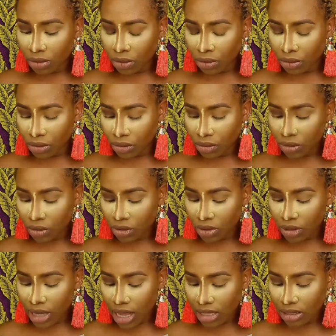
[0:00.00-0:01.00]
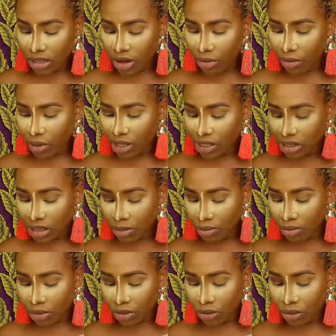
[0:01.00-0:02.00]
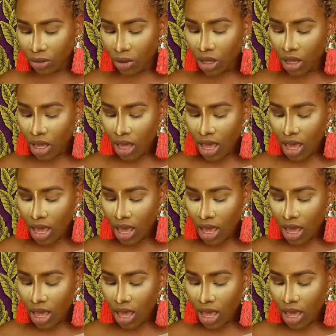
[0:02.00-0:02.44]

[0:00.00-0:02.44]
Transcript: blue, that's a really deep blue,